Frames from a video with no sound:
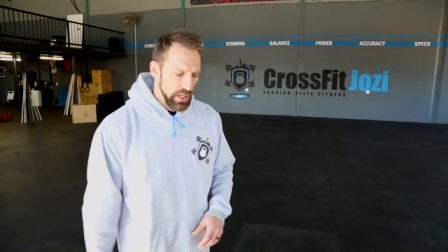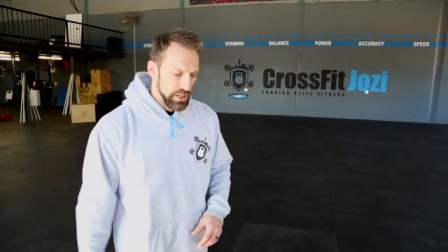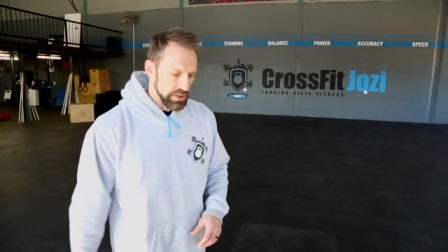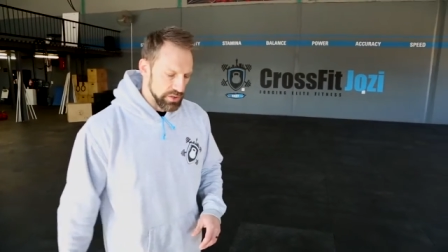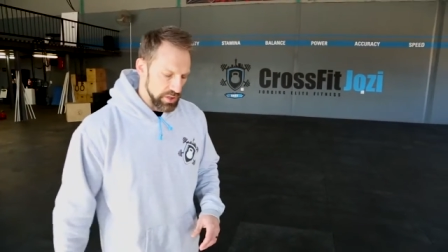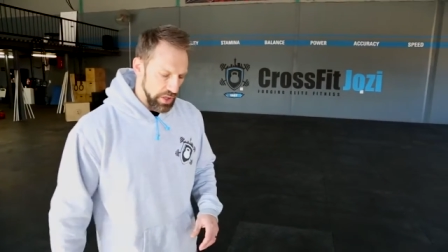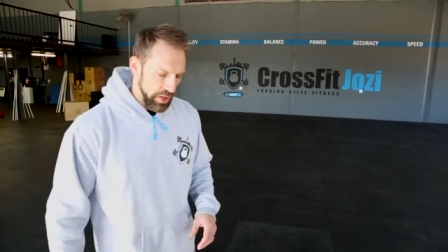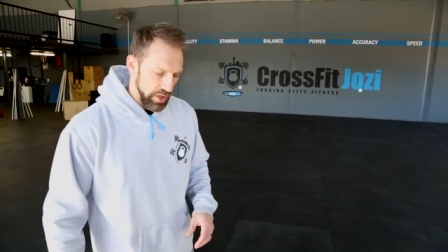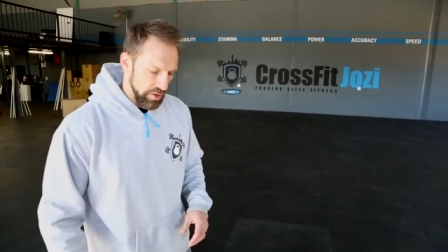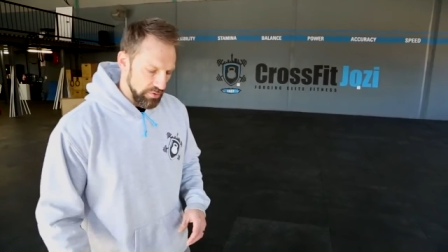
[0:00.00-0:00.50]

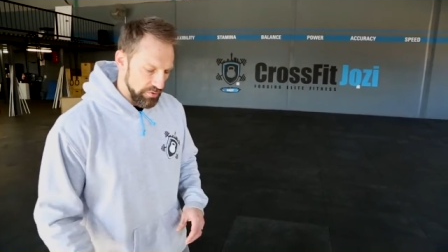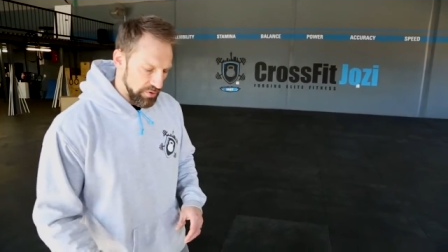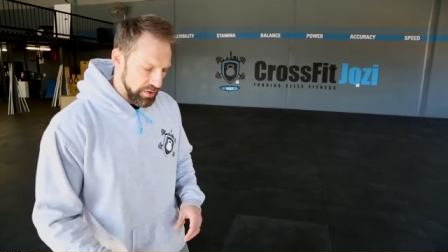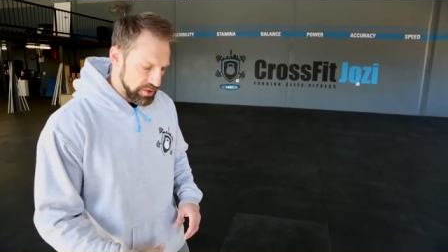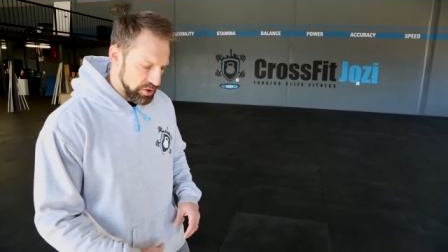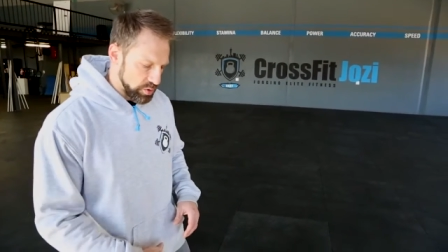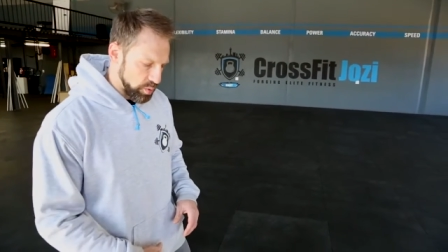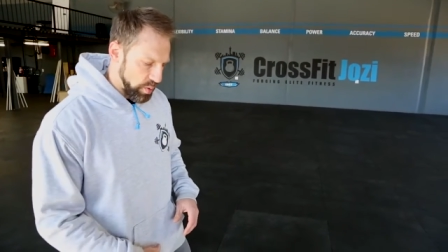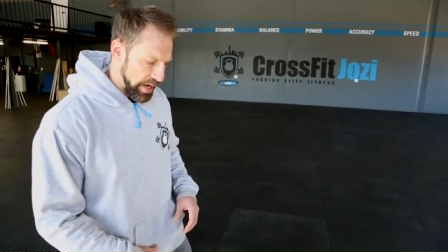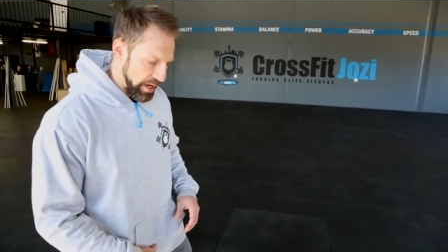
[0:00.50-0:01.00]
So the
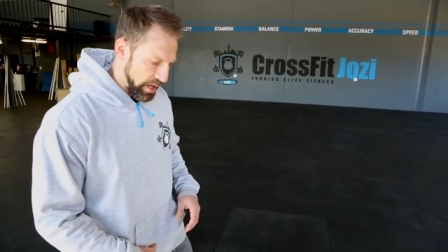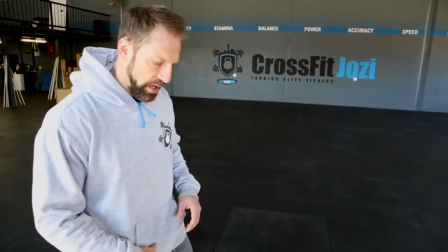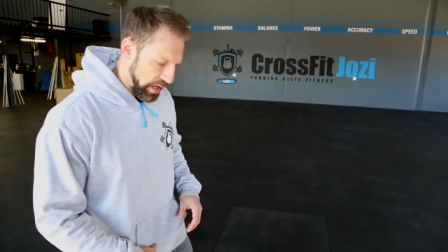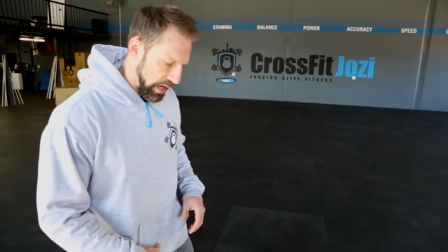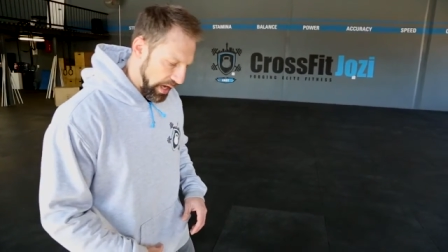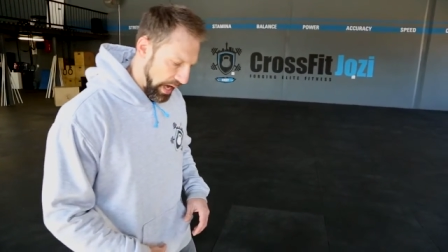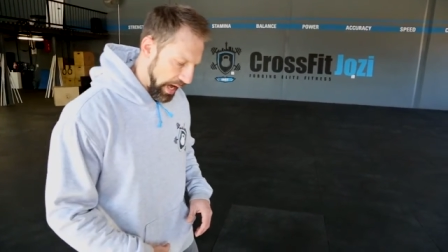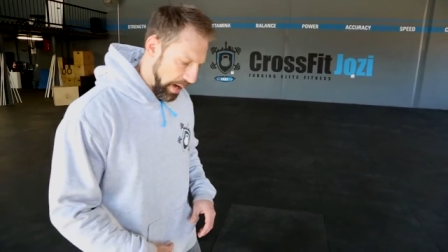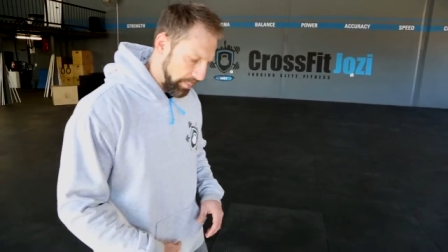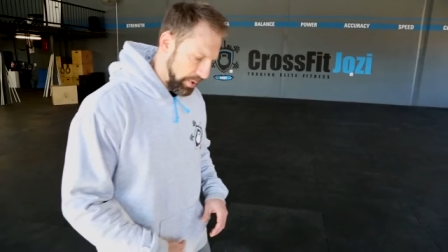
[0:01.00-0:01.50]
first one
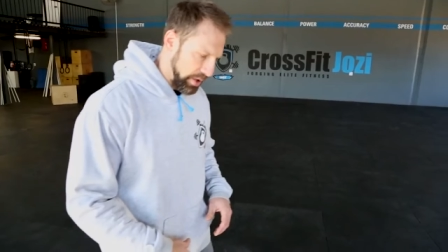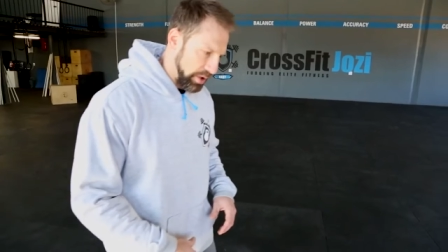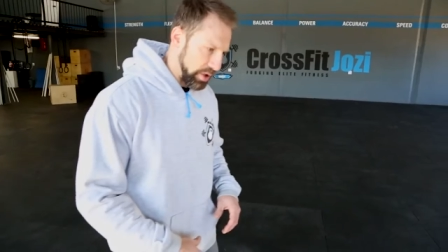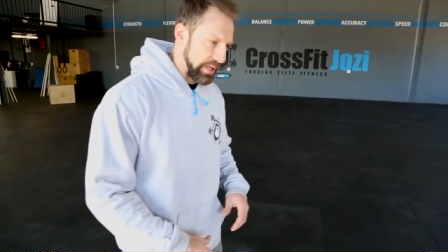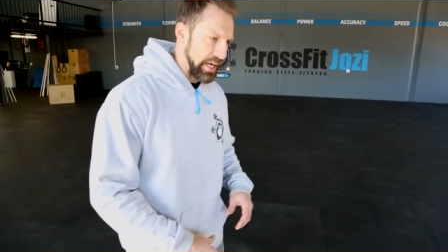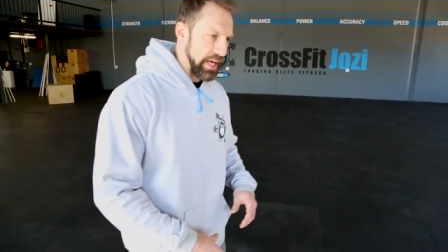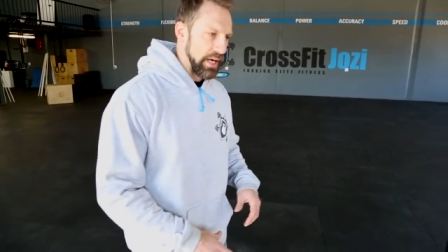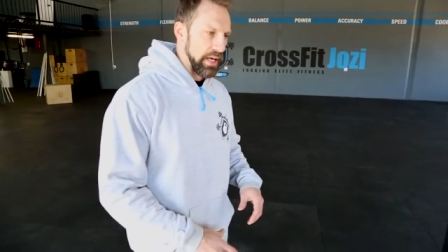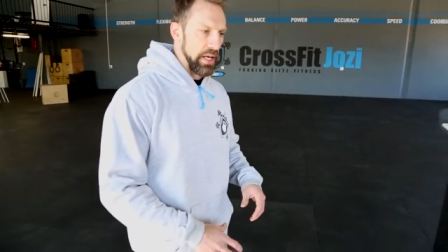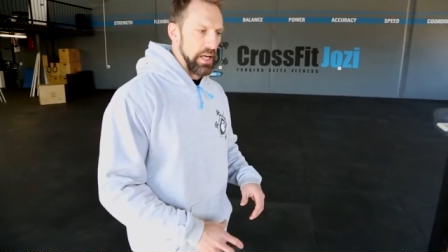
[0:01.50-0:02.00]
I'm going to
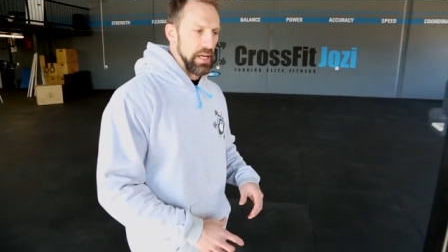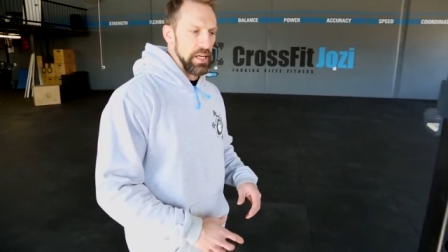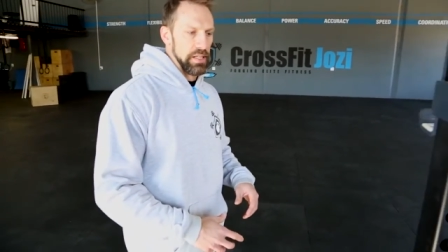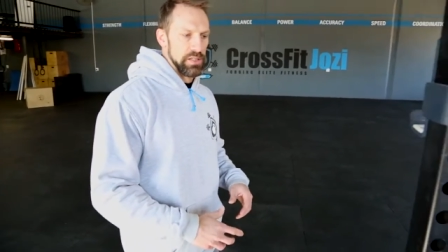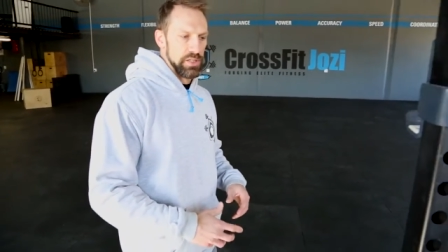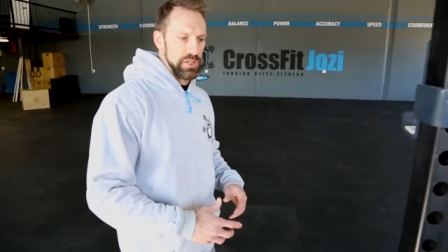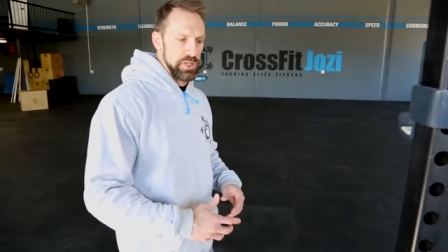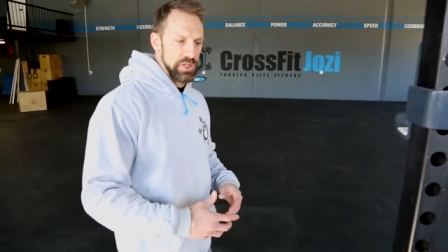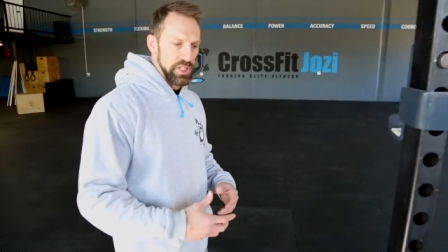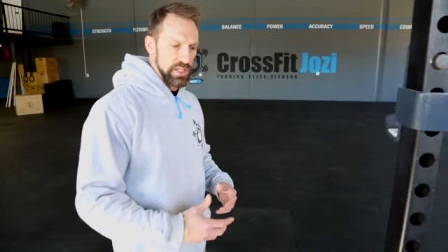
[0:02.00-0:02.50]
look at
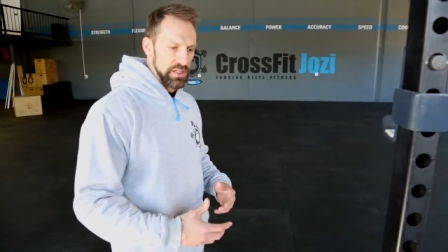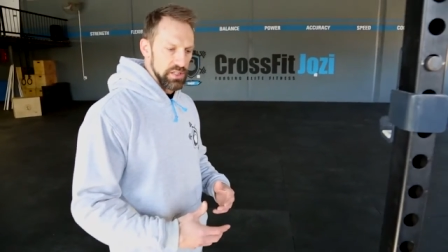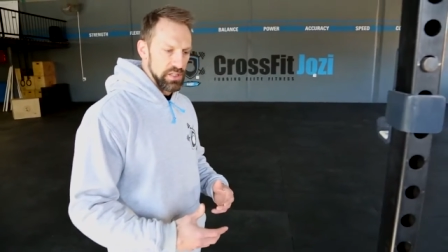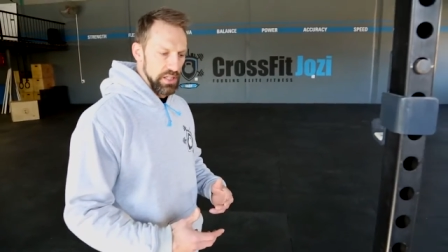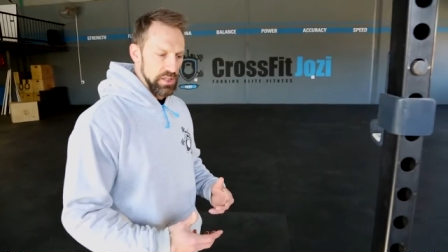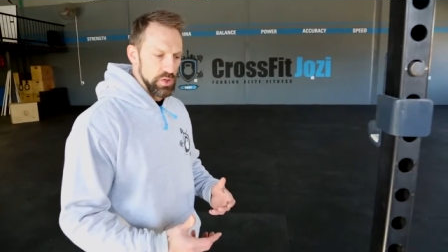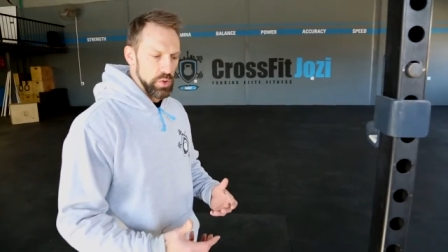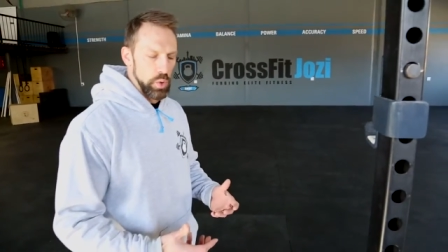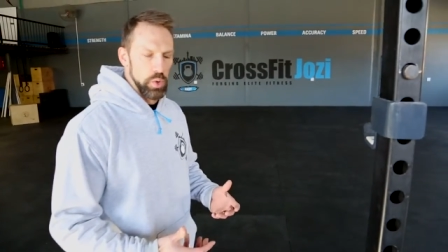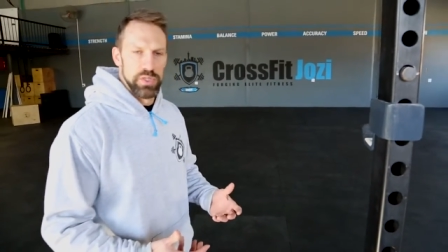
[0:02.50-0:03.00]
is just
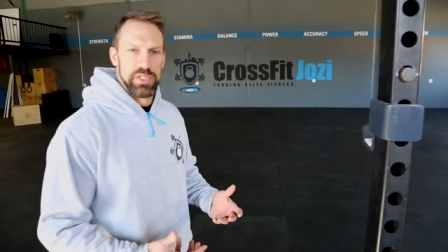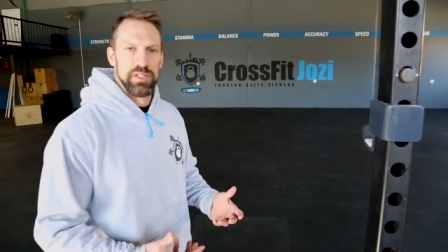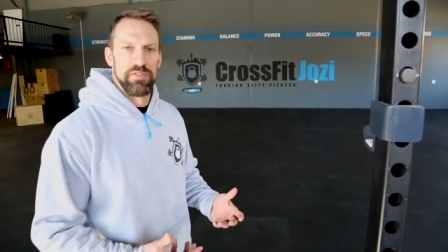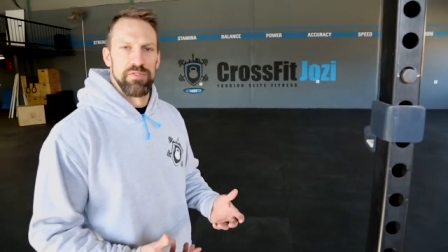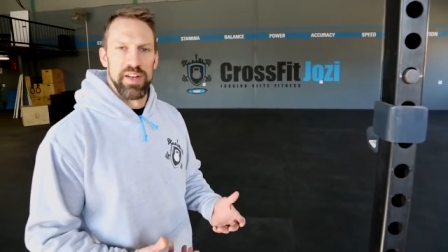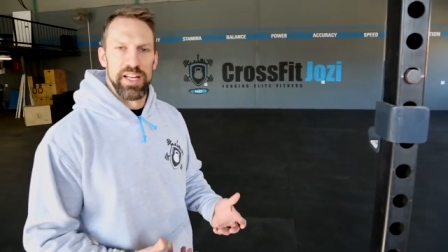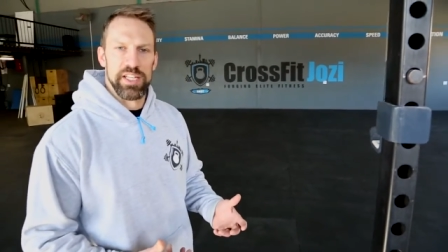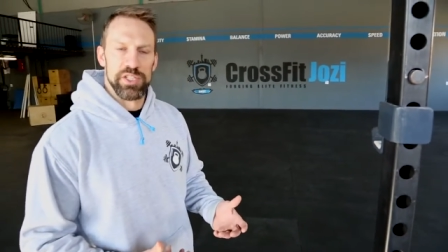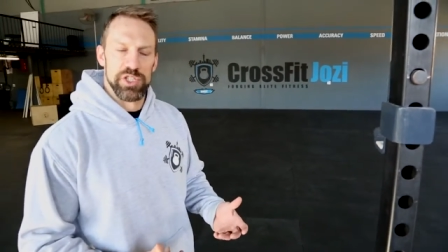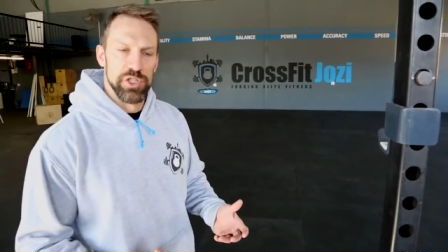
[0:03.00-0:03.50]
a
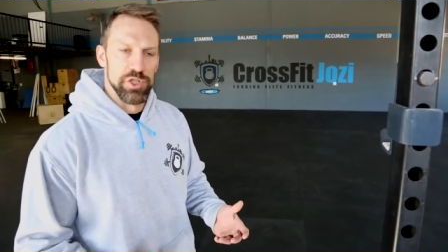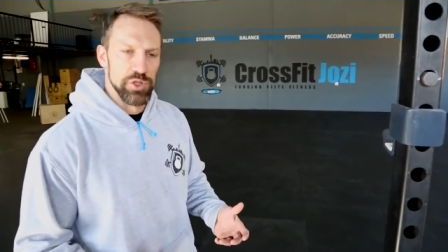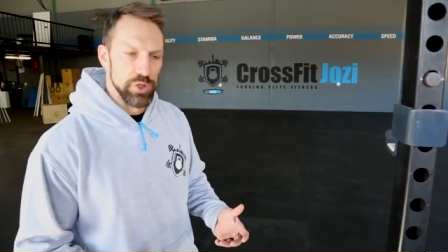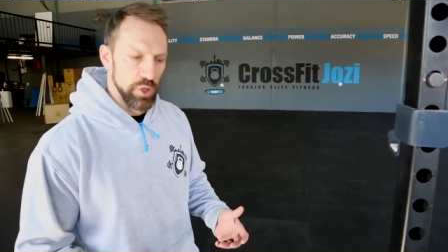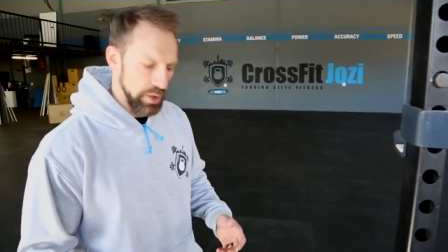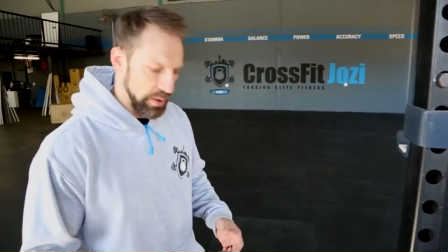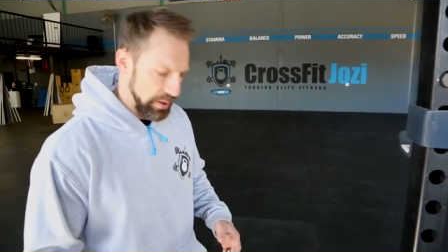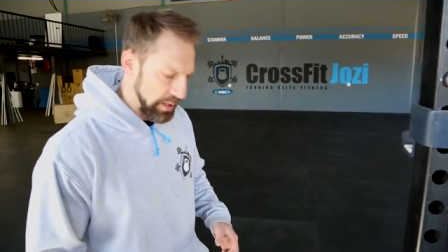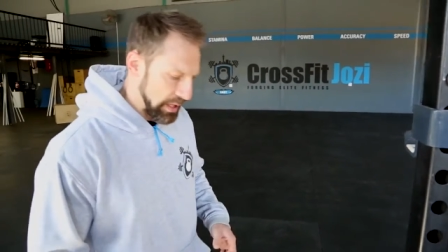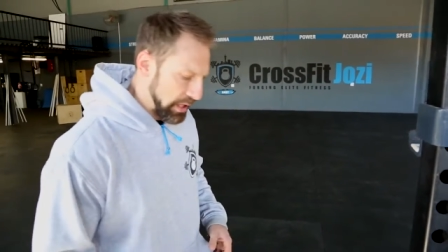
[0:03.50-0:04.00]
dorsiflexion
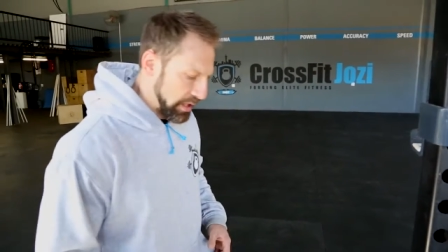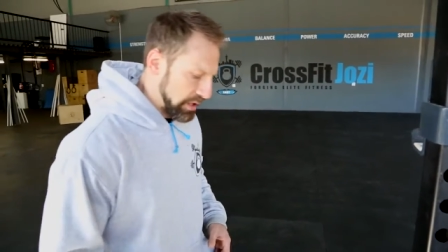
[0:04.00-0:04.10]
drill.